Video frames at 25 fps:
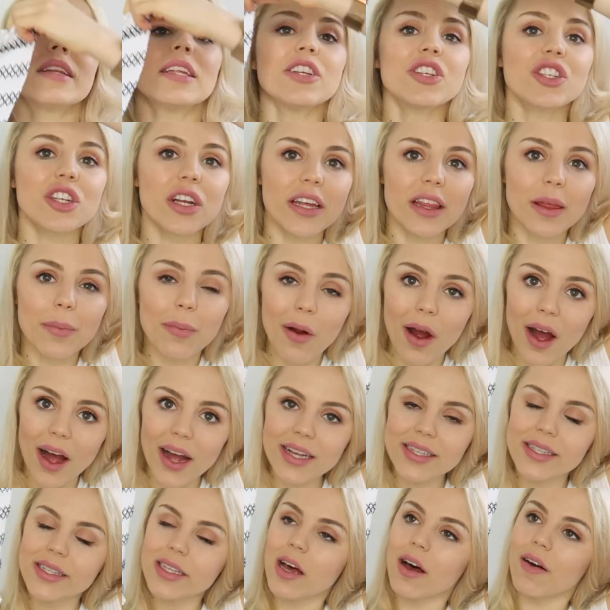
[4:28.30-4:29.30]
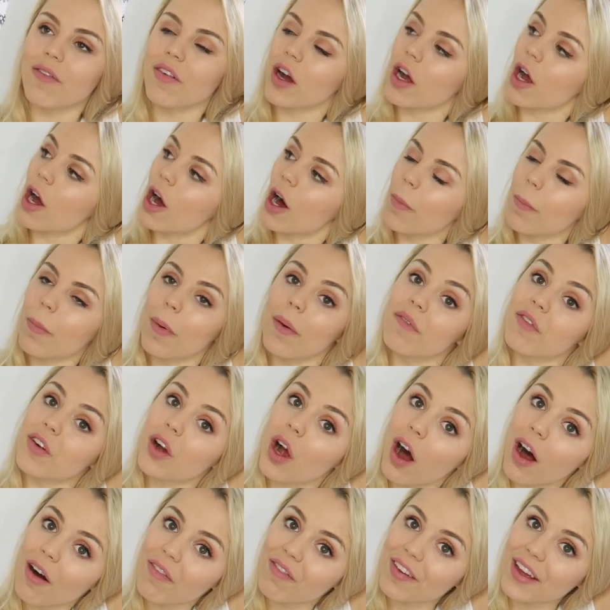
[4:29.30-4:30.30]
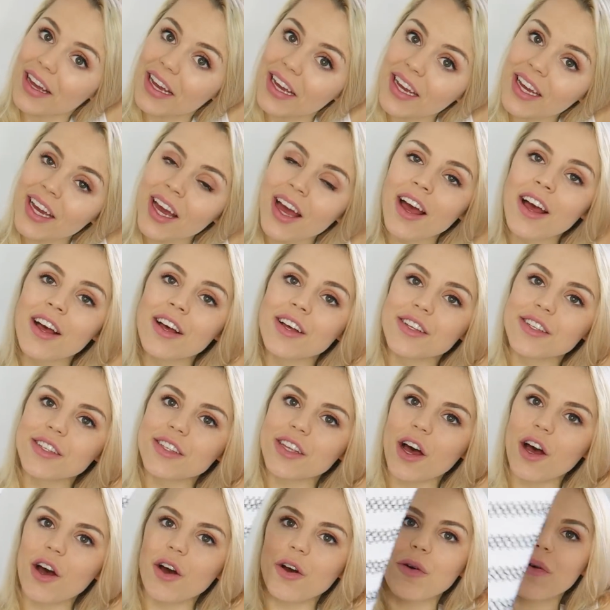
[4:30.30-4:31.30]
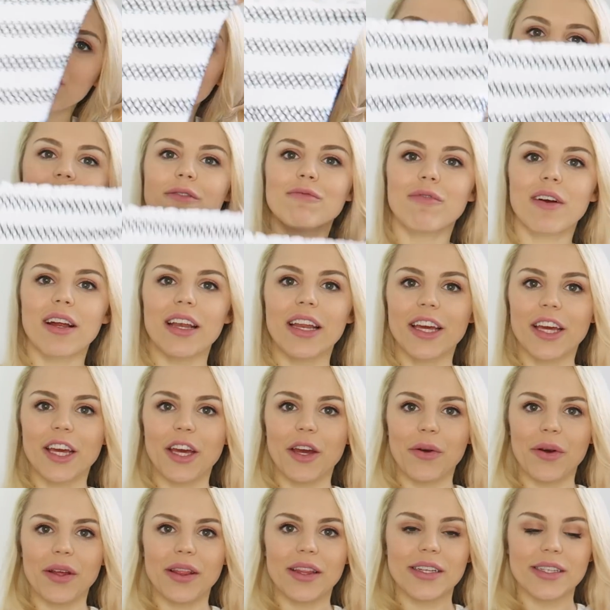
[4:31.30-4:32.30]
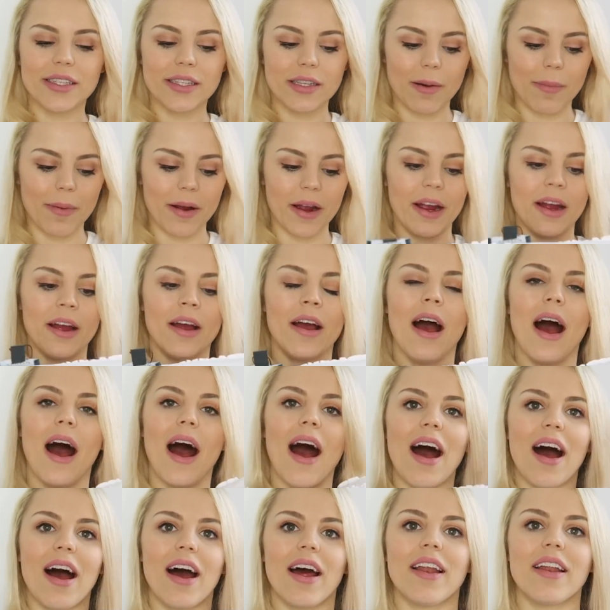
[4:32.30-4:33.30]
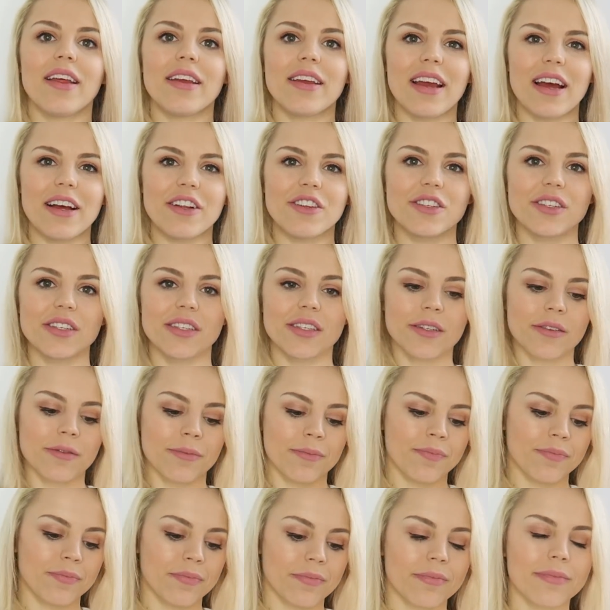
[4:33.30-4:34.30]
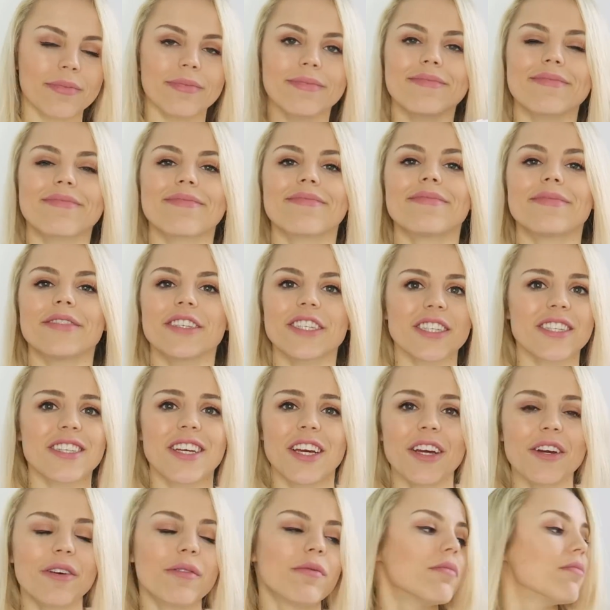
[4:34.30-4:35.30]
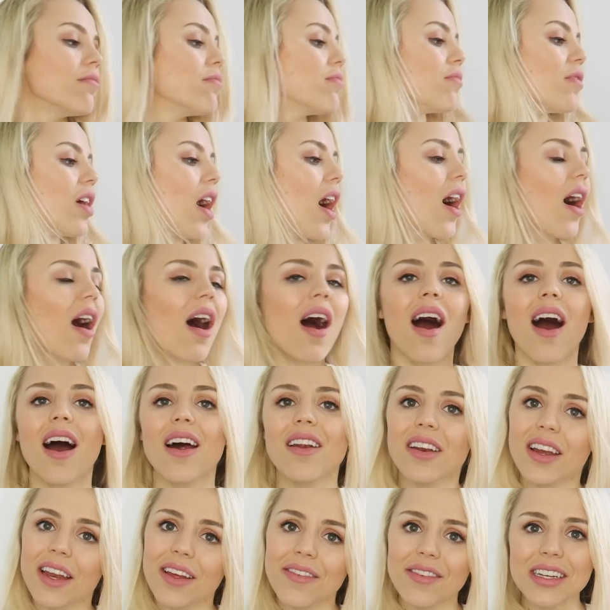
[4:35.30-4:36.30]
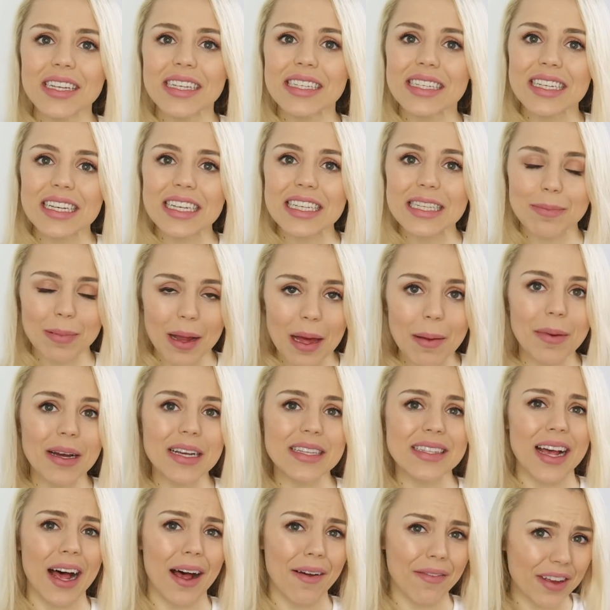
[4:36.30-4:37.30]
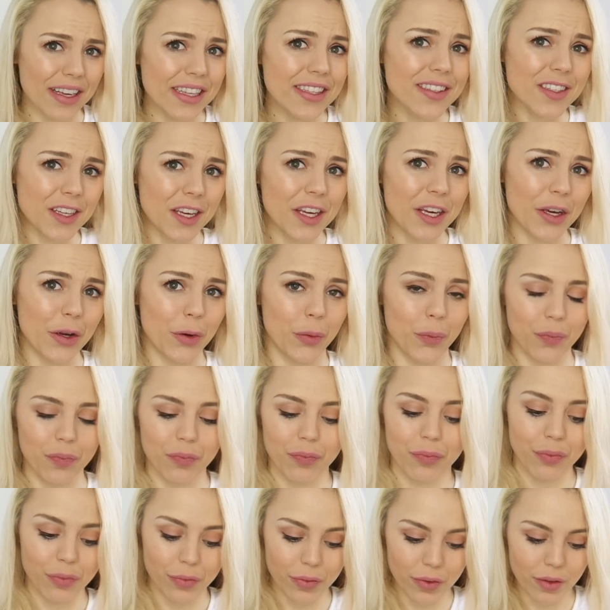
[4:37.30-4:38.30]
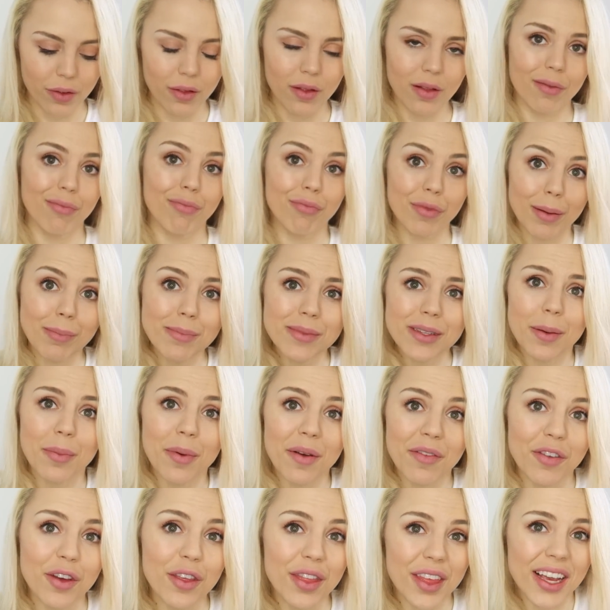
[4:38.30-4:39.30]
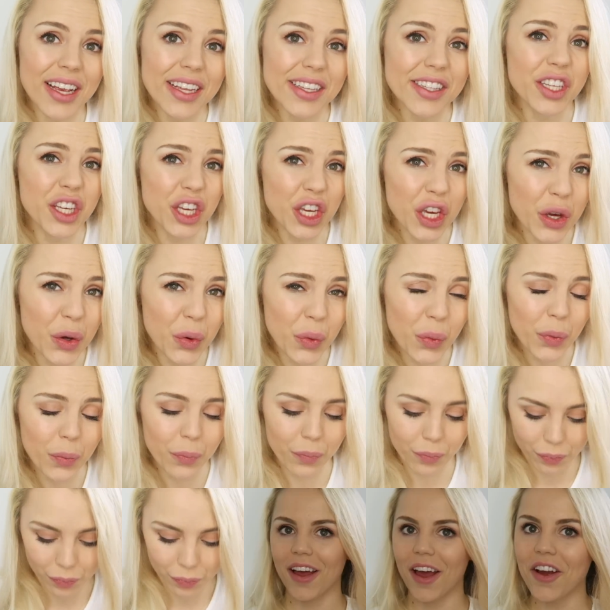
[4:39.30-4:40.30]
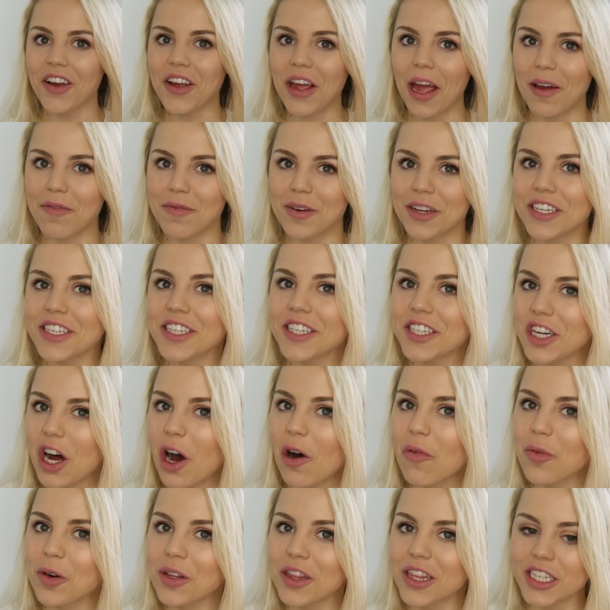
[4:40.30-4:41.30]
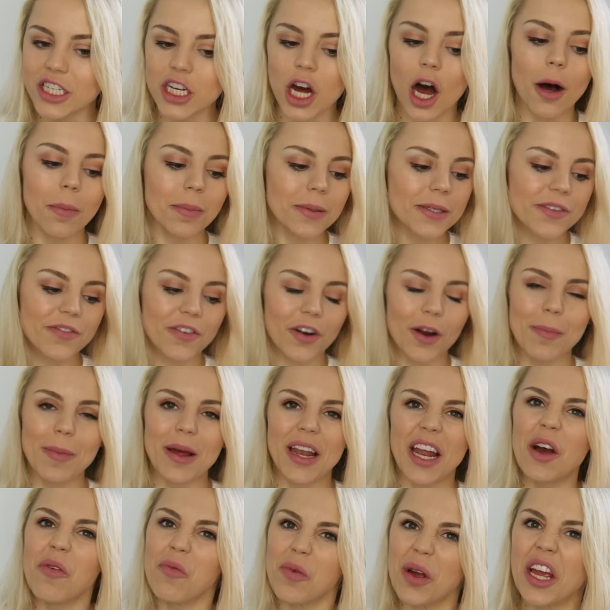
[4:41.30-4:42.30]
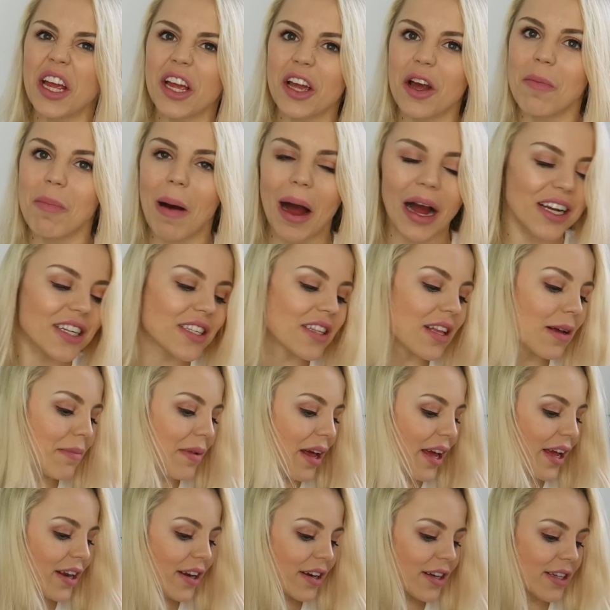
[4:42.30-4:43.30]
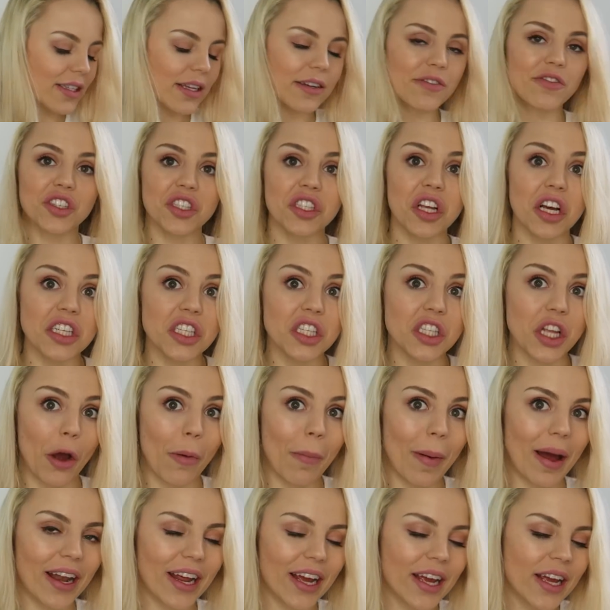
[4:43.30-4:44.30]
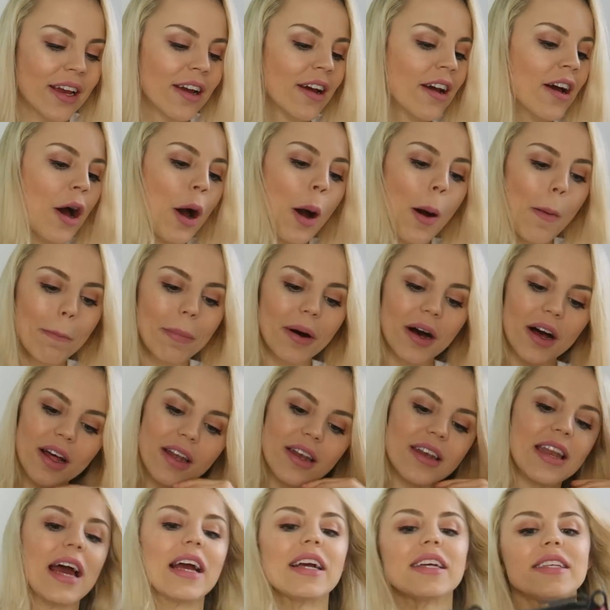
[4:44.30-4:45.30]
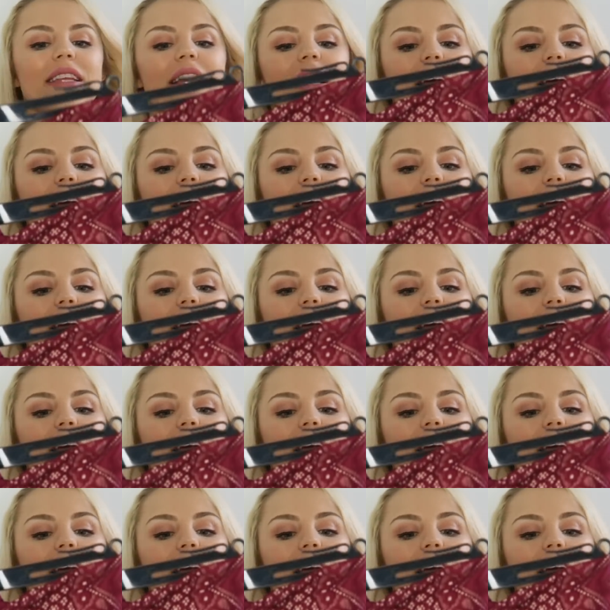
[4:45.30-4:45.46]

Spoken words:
literally the price of a cup of coffee. So really cute in the summer, and yeah, just cute. I don't even need to explain myself. It's cute. Thumbs up if you think it's cute. Okay, I'm gonna stop with the tops for a minute. We can go back to them later because I just got so many. But next